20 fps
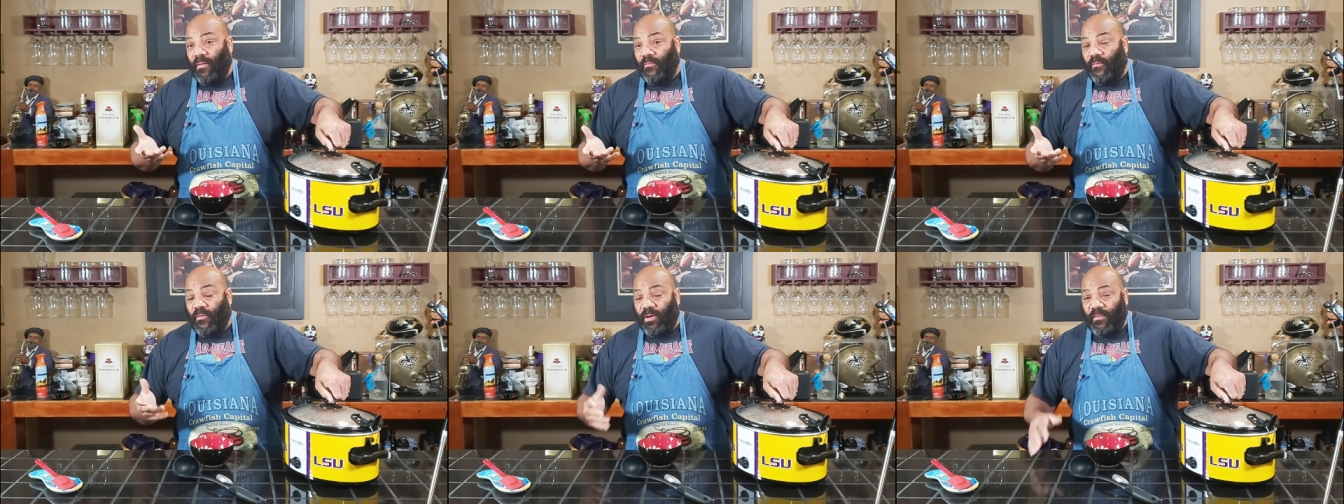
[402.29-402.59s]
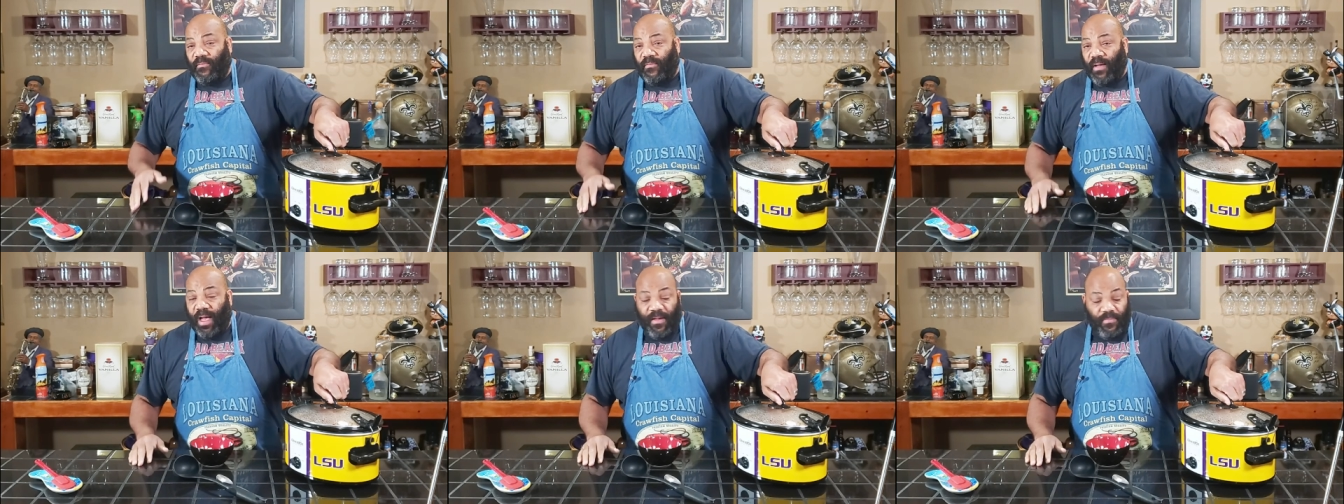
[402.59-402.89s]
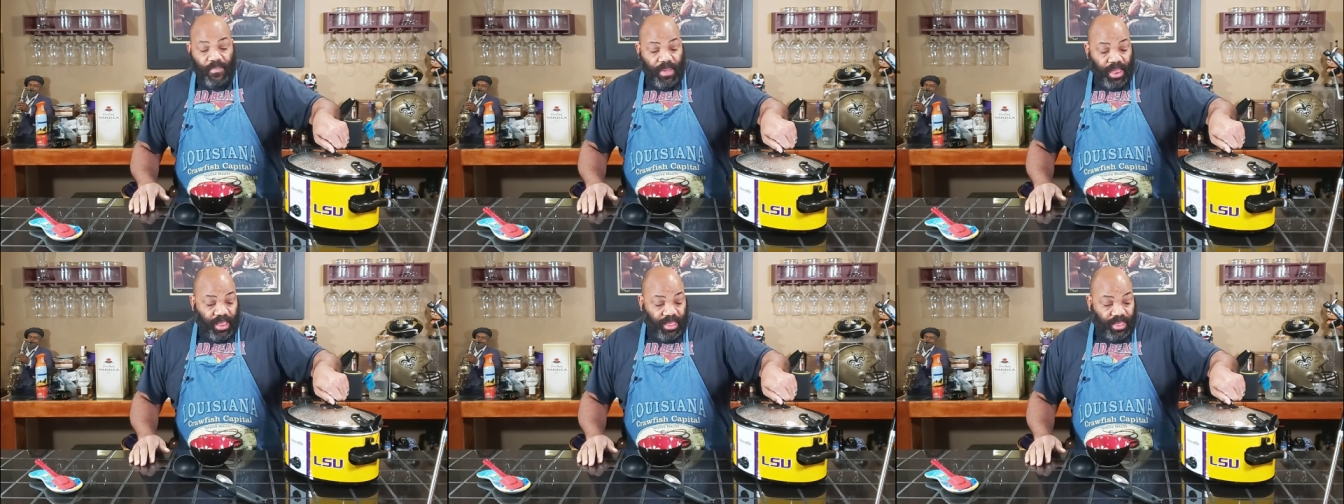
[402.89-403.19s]

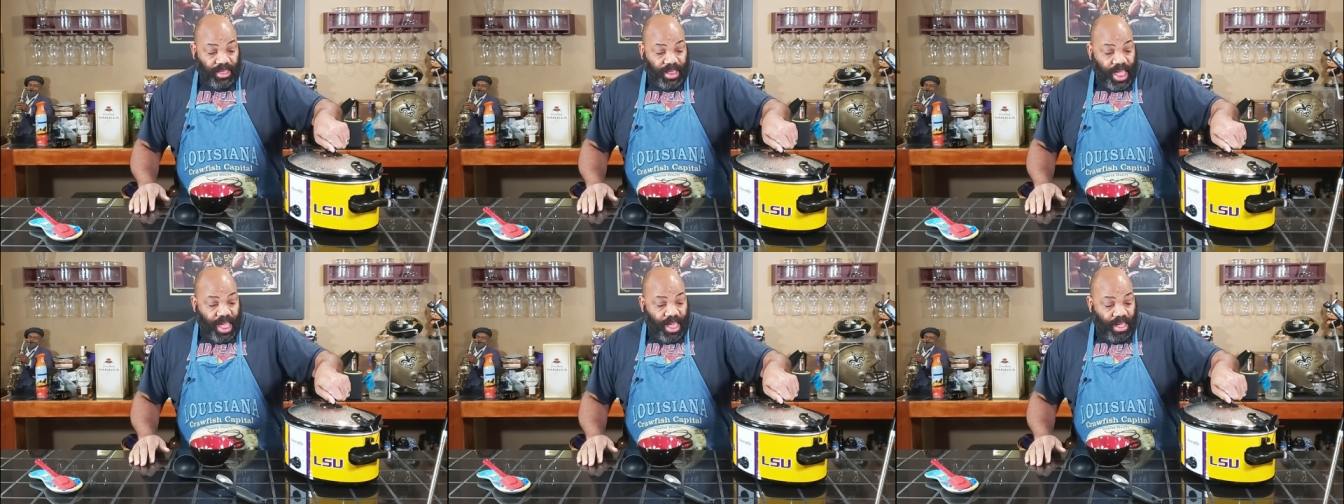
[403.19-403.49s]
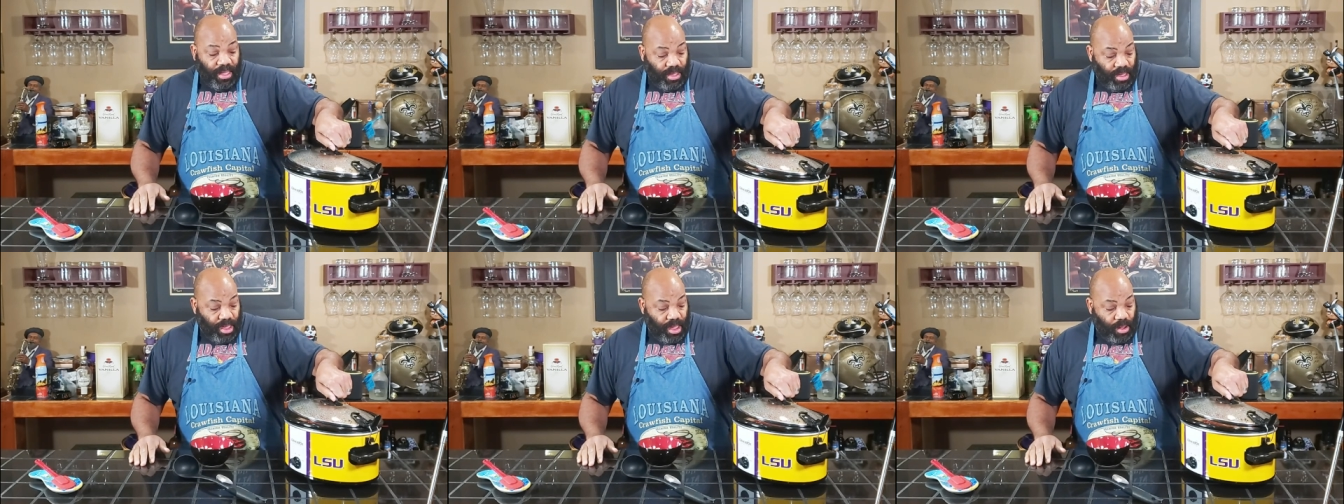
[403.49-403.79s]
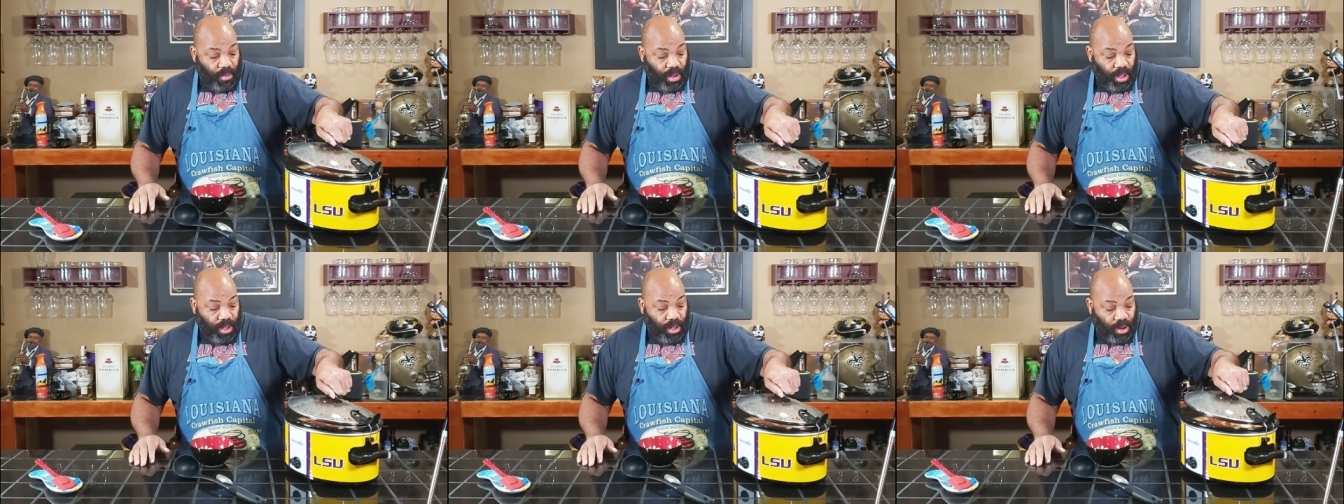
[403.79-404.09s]
45 minutes now,
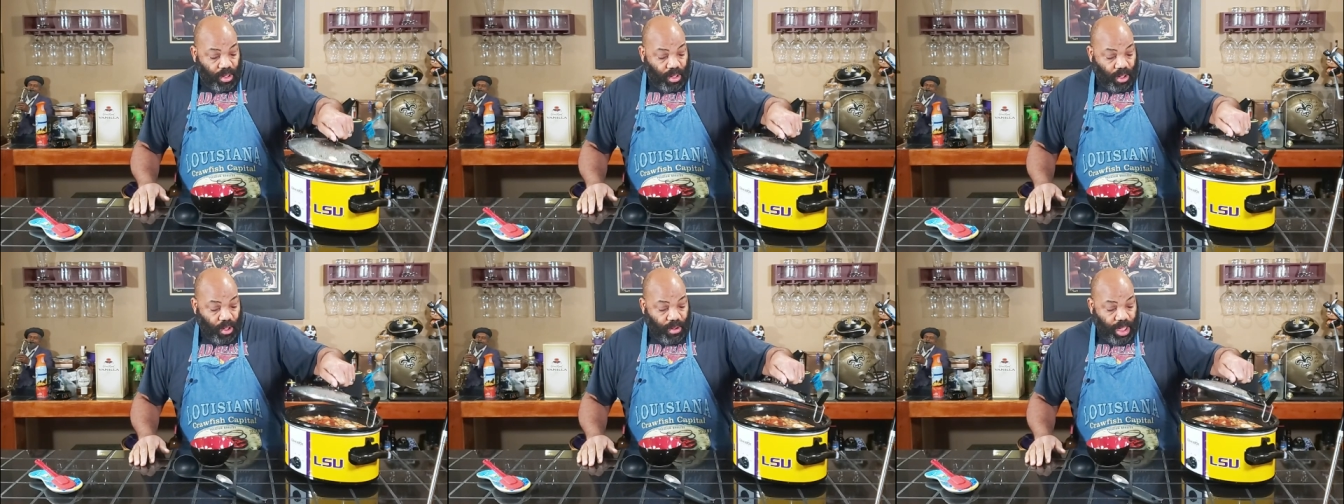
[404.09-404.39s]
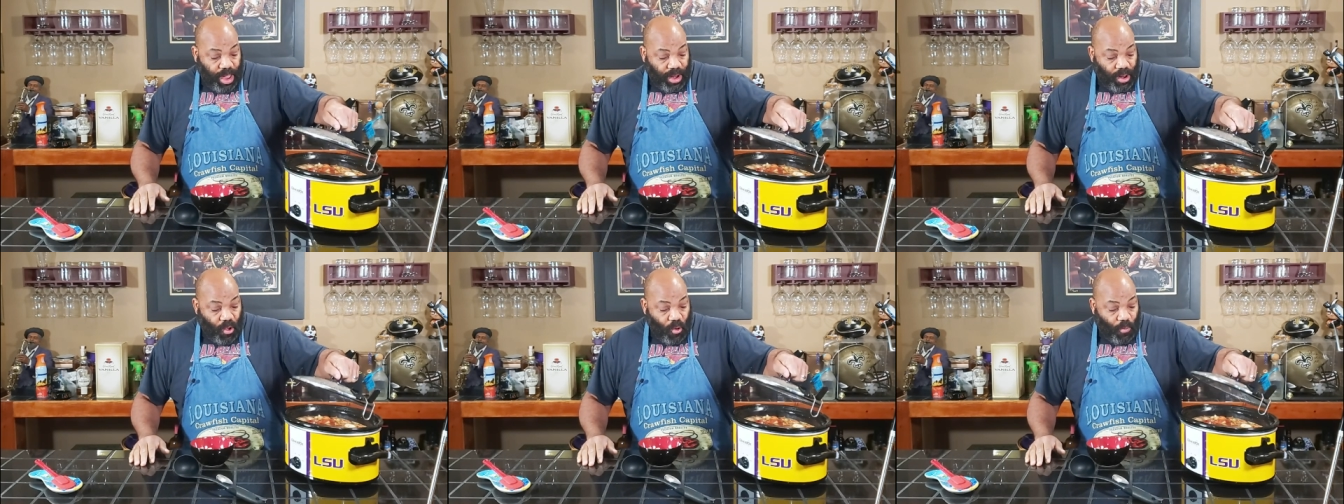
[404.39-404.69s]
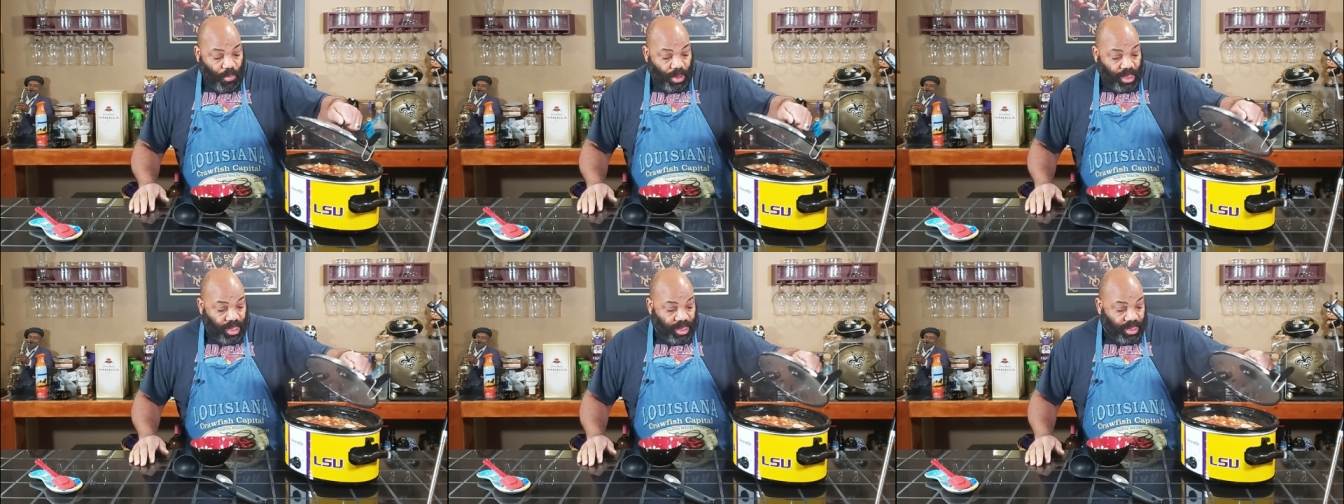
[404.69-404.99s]
and we're going to go ahead and
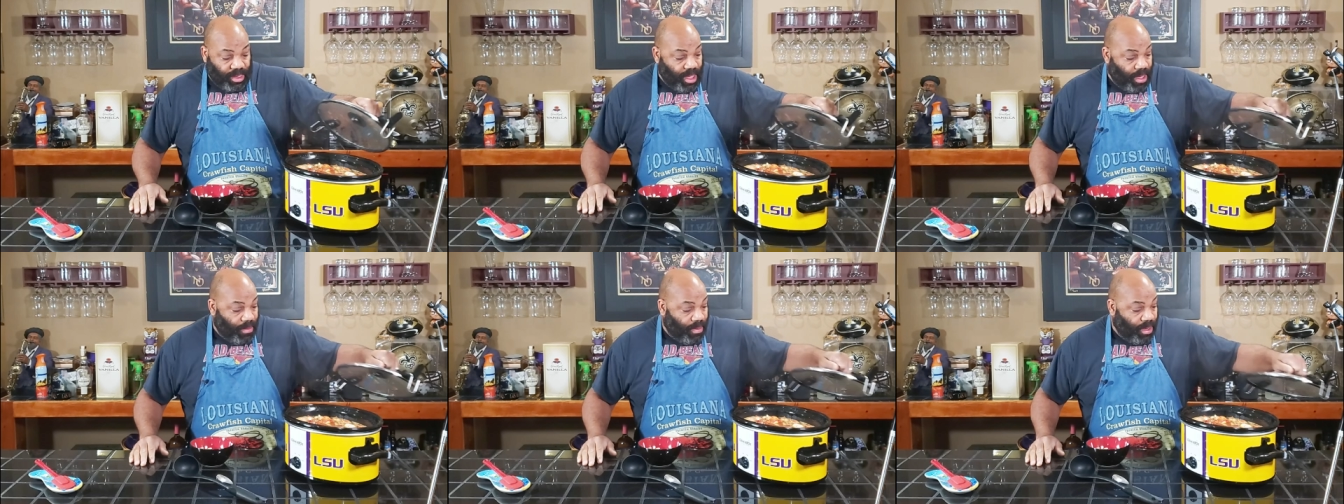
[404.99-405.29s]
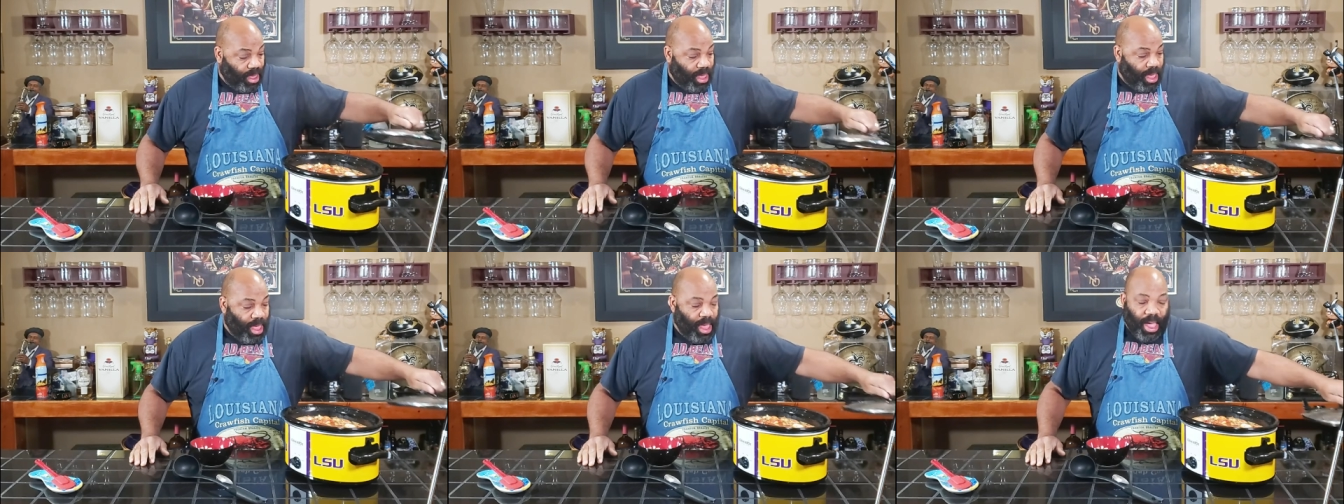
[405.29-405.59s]
open this up.